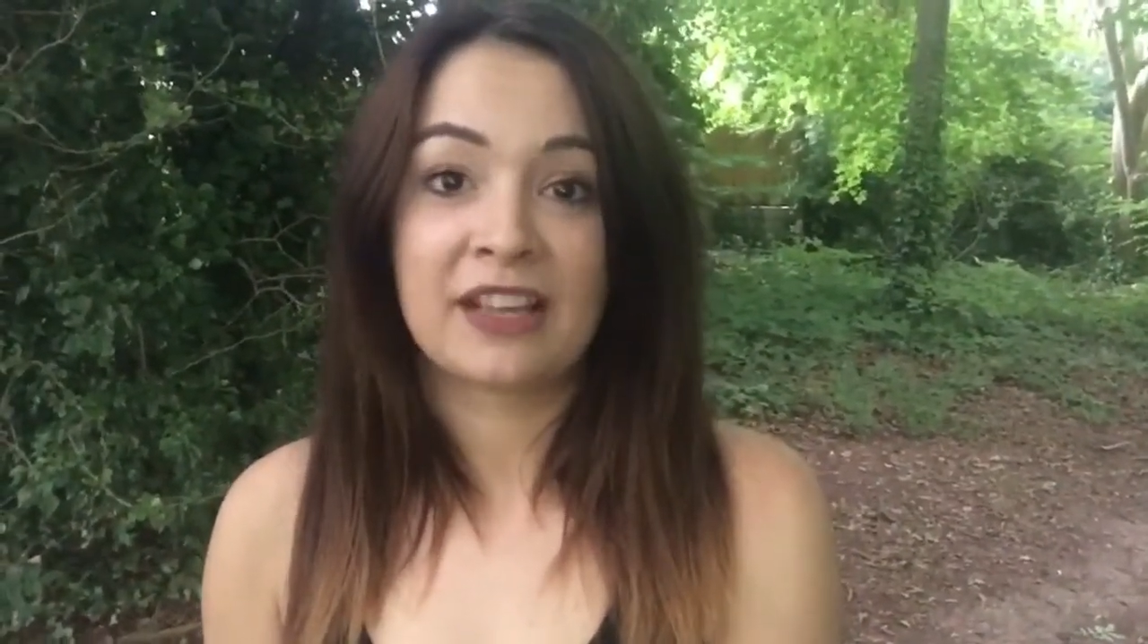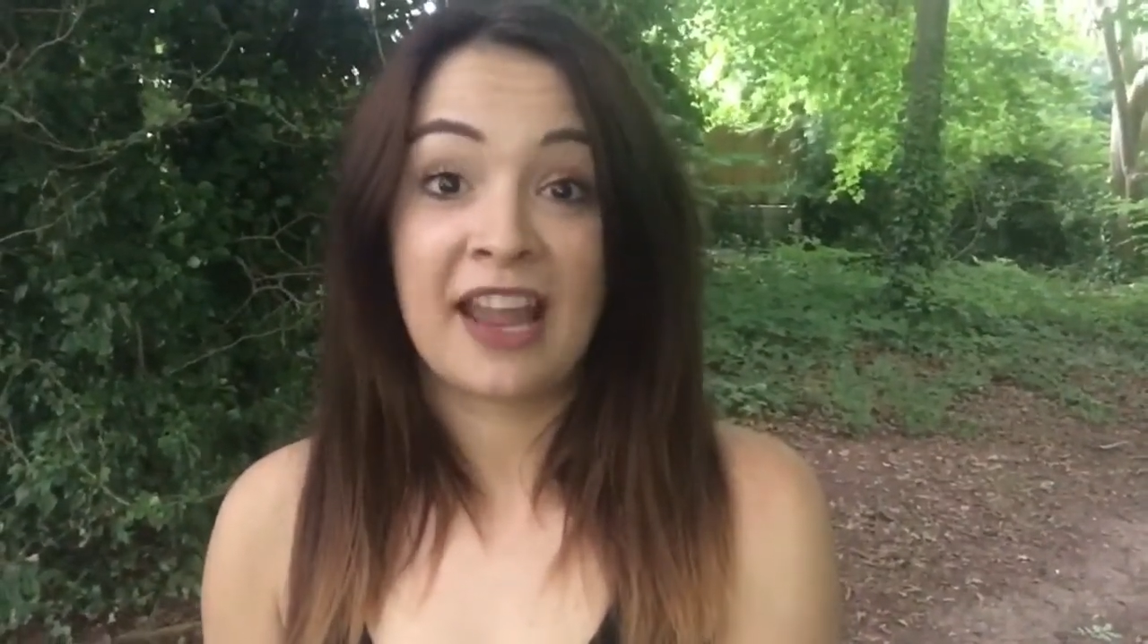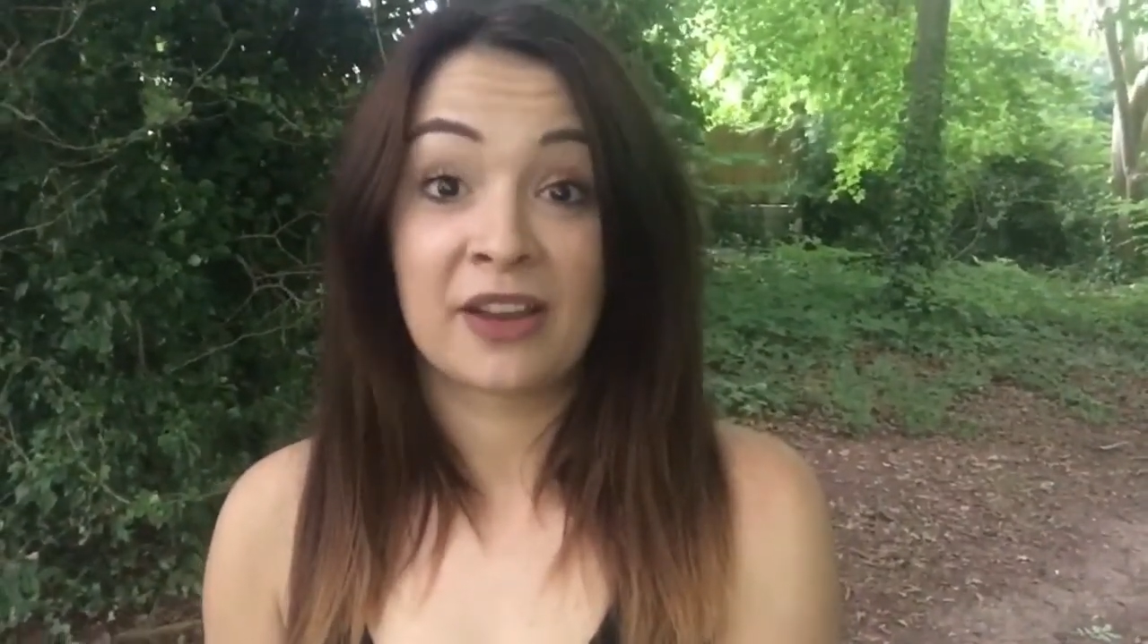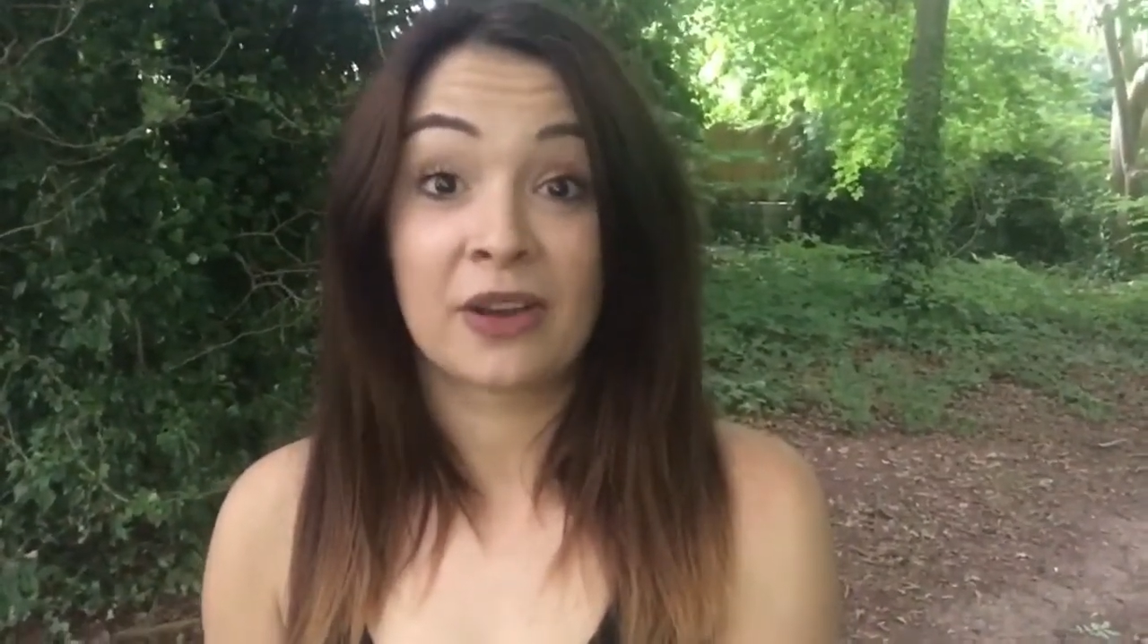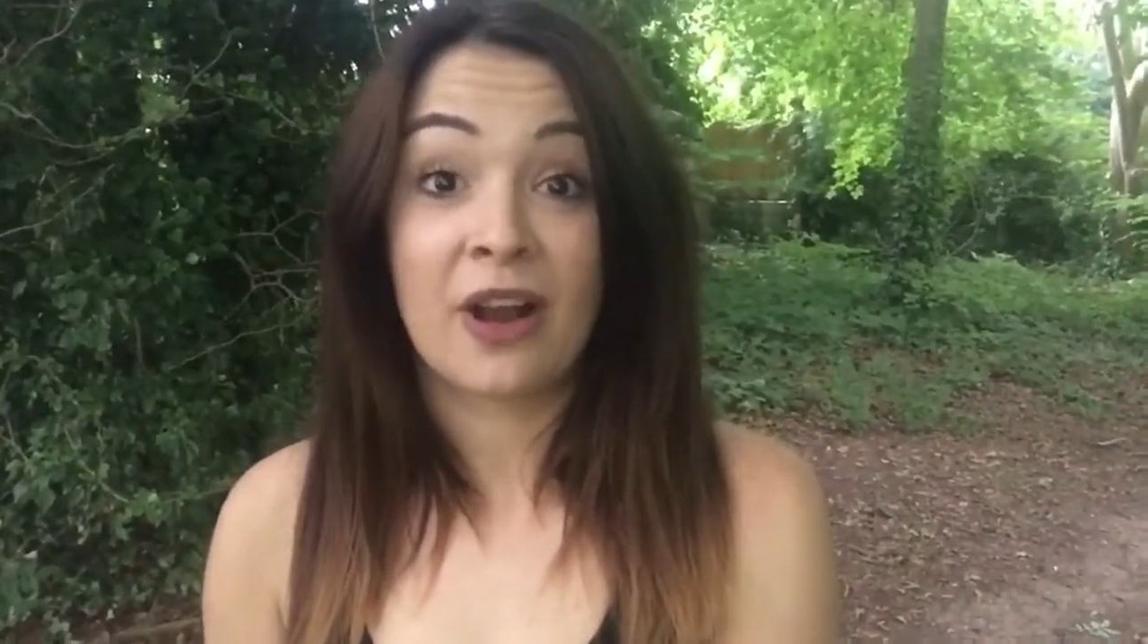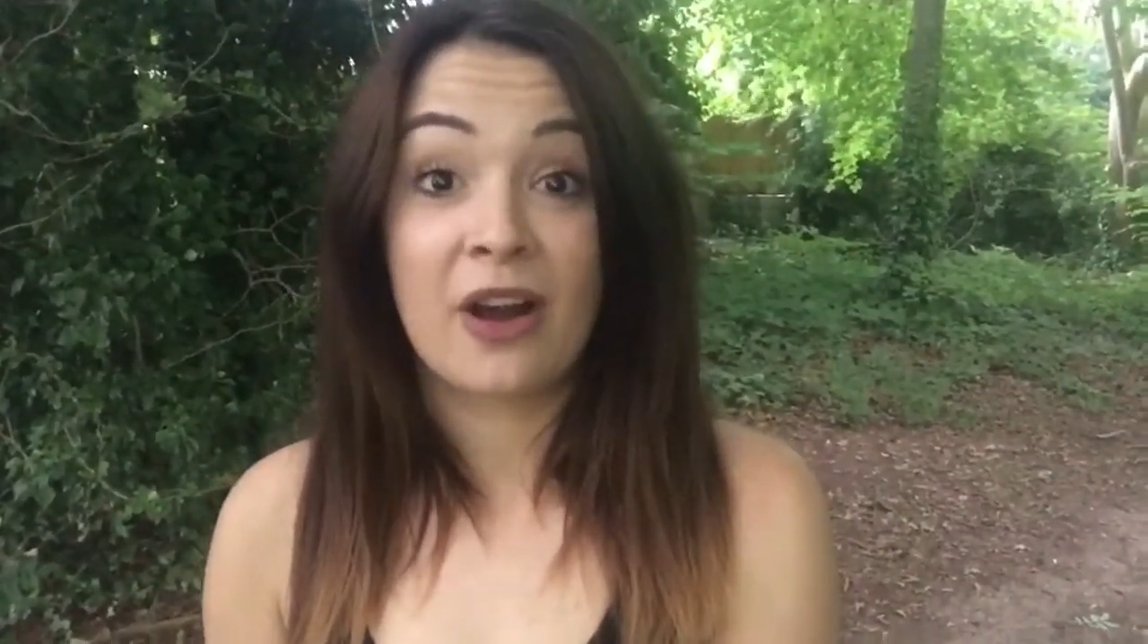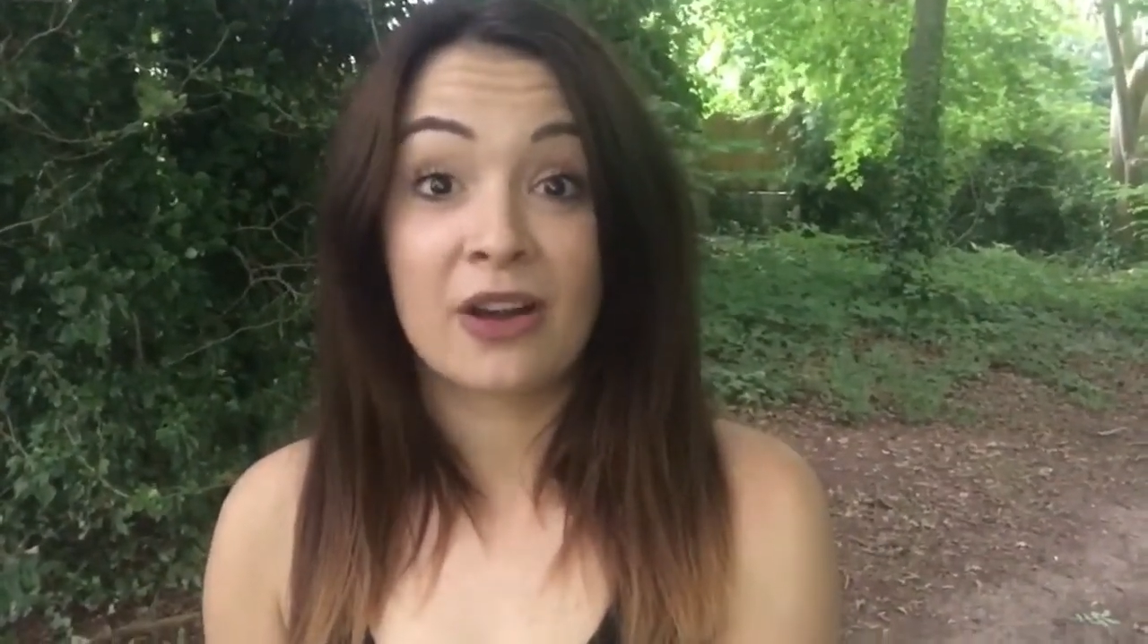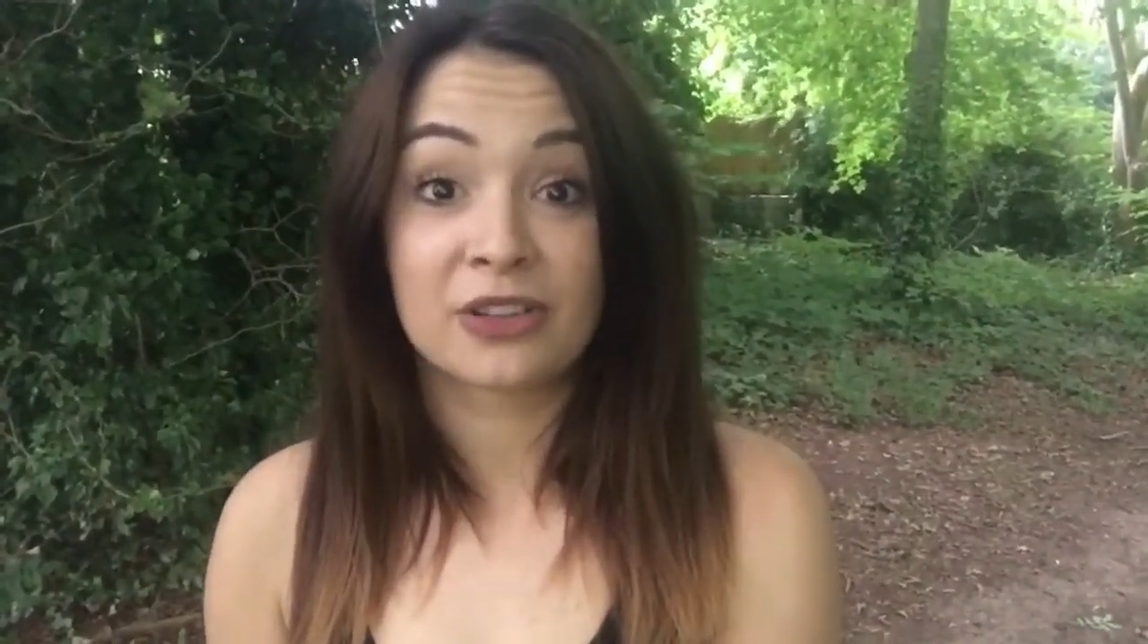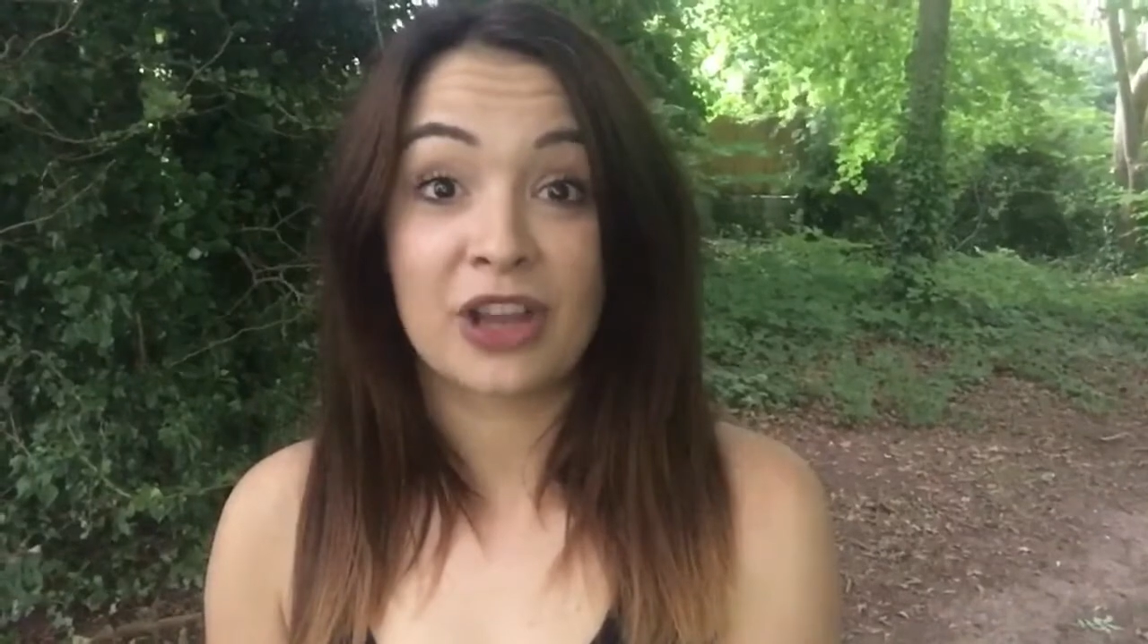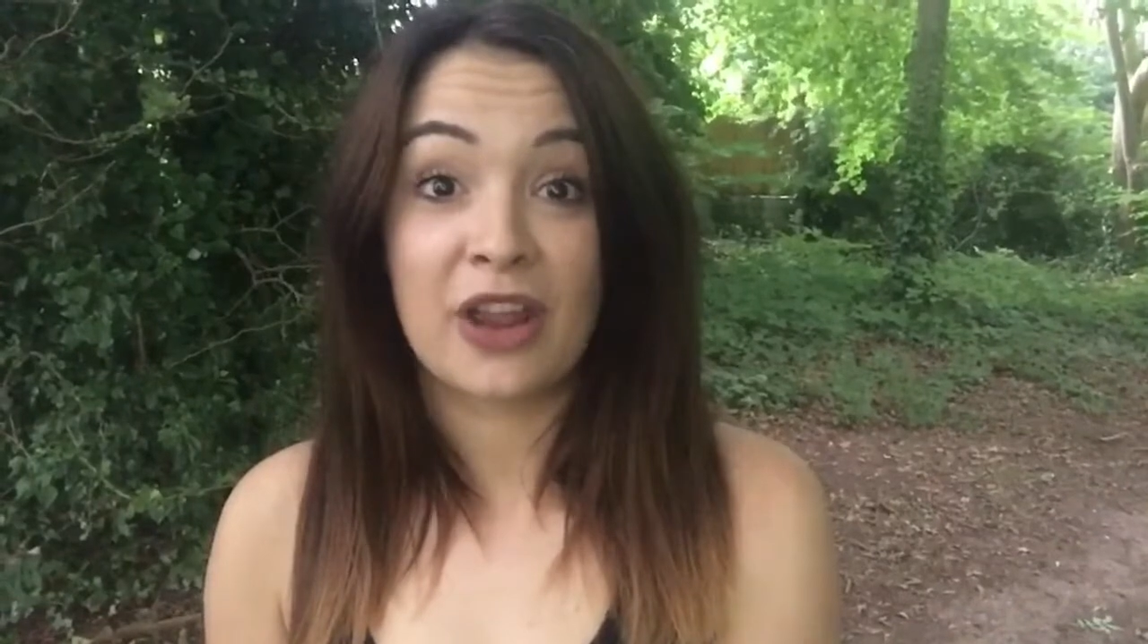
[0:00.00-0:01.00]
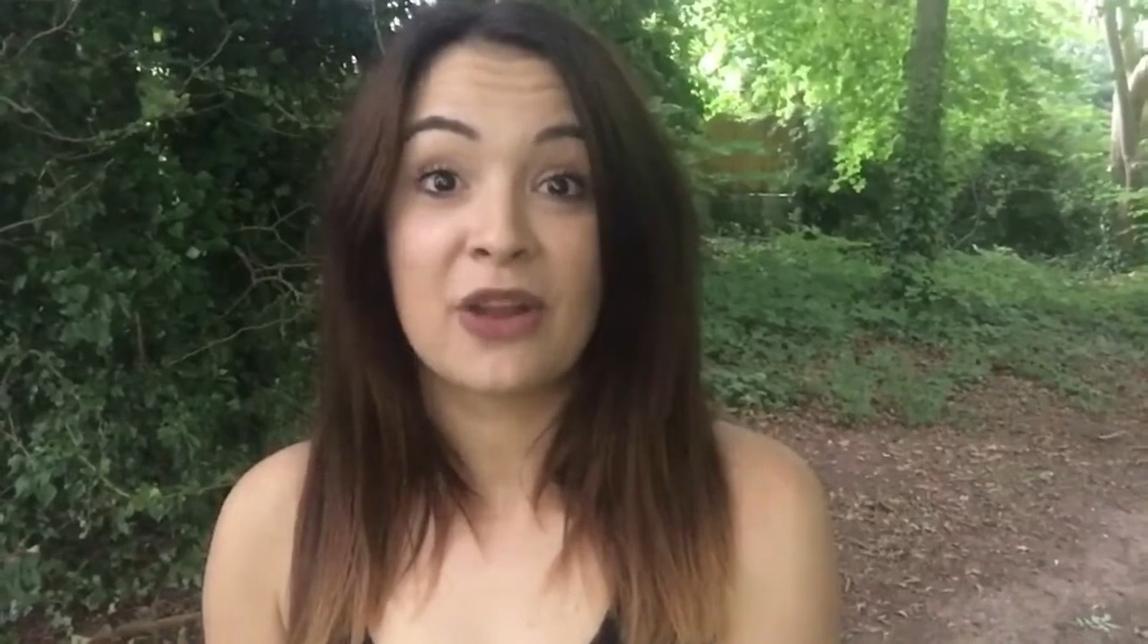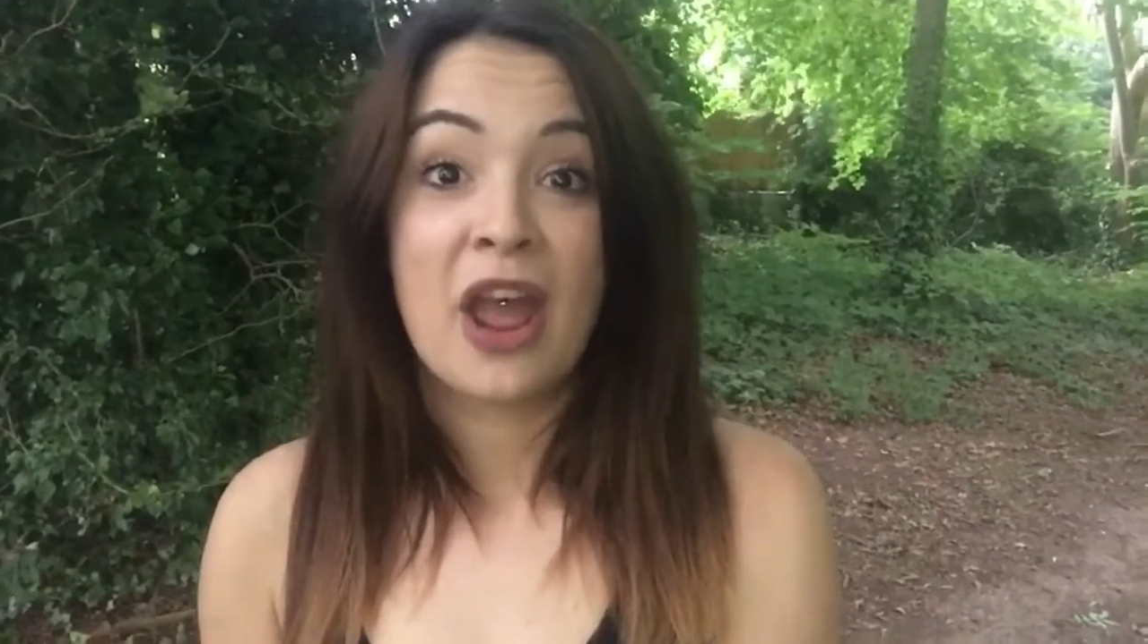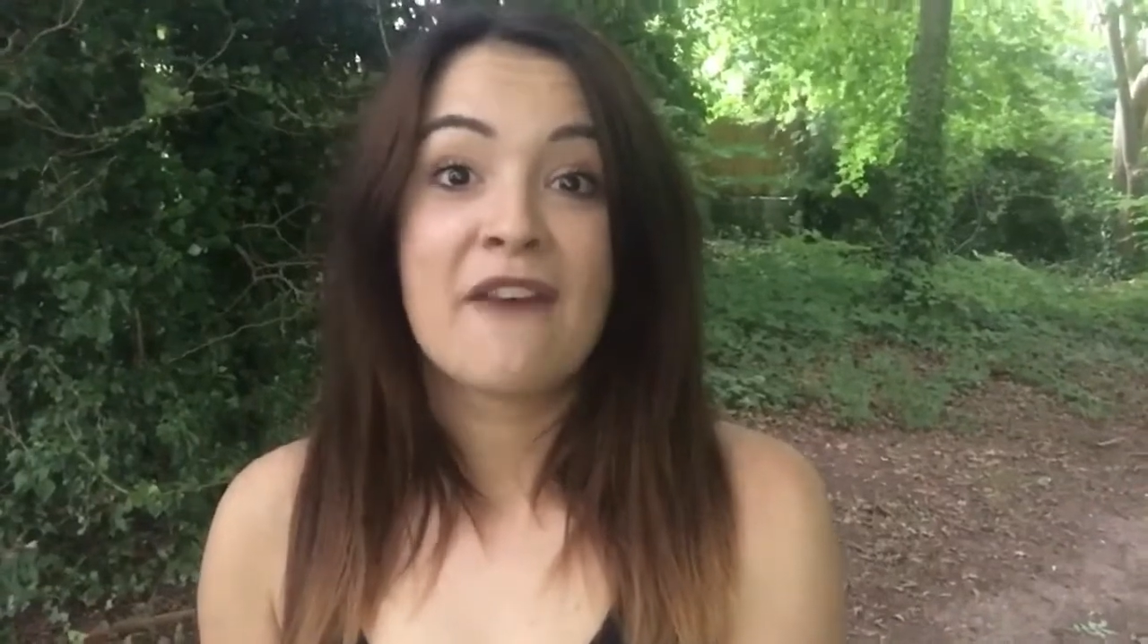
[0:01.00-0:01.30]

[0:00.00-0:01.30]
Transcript: cardio